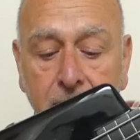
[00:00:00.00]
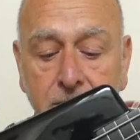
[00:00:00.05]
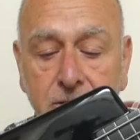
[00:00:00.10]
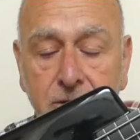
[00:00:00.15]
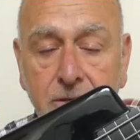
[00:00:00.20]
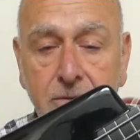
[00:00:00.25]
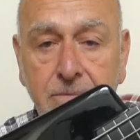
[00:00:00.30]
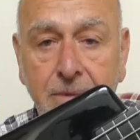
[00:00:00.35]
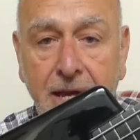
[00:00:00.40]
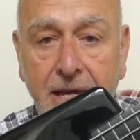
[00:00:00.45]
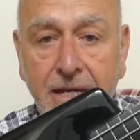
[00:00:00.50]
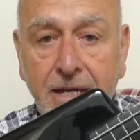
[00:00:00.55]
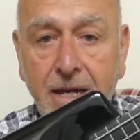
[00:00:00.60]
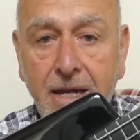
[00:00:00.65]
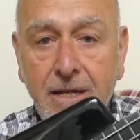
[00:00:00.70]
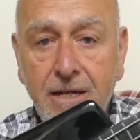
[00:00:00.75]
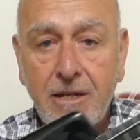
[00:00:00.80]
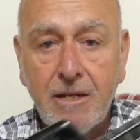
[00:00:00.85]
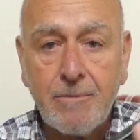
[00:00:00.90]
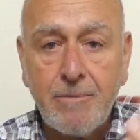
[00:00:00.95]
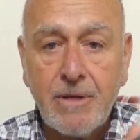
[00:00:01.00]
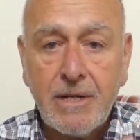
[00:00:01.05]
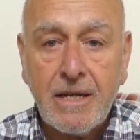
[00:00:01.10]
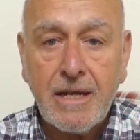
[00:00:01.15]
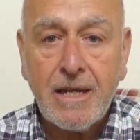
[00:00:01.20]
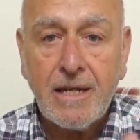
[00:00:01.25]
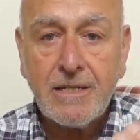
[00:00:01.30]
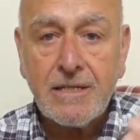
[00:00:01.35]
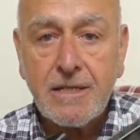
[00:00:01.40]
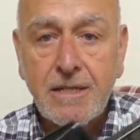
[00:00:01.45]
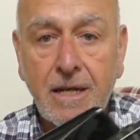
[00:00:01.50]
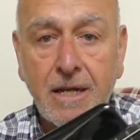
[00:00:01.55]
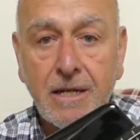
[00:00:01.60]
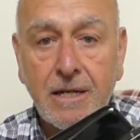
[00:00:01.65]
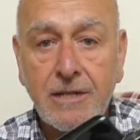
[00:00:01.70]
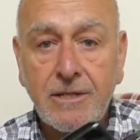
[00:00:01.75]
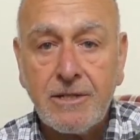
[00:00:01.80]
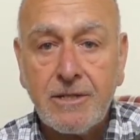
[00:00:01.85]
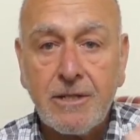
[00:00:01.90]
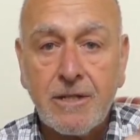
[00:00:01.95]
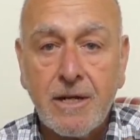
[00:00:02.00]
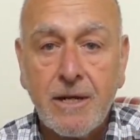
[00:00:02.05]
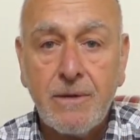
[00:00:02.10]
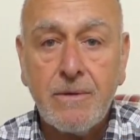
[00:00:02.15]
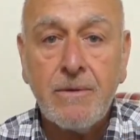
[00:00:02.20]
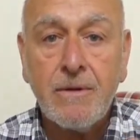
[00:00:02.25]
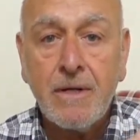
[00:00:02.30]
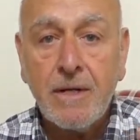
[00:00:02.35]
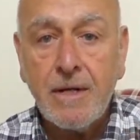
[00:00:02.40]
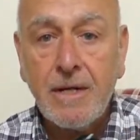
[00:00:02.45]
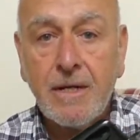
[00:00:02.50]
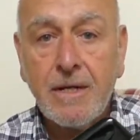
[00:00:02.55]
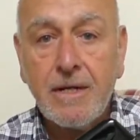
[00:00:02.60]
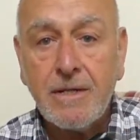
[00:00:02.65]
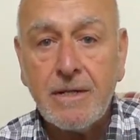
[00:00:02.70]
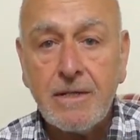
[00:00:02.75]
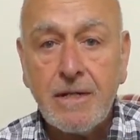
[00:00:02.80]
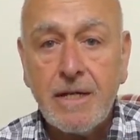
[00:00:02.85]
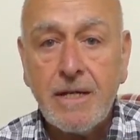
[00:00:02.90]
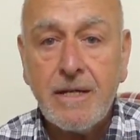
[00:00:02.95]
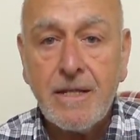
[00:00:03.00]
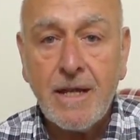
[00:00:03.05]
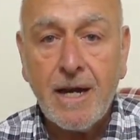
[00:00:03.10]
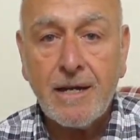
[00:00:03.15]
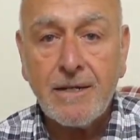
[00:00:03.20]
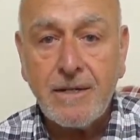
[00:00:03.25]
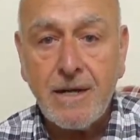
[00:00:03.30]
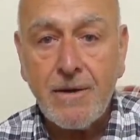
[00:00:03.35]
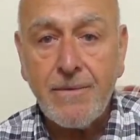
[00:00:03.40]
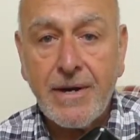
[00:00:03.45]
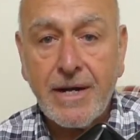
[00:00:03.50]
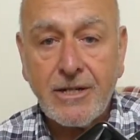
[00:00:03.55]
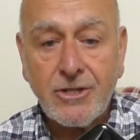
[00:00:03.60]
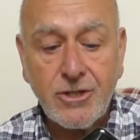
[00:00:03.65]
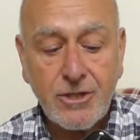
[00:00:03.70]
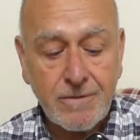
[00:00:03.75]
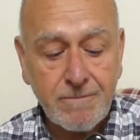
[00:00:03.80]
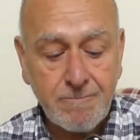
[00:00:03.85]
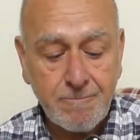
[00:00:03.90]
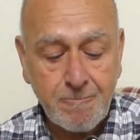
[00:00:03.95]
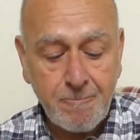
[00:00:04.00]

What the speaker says: to make it a little bit less likely to go in that direction.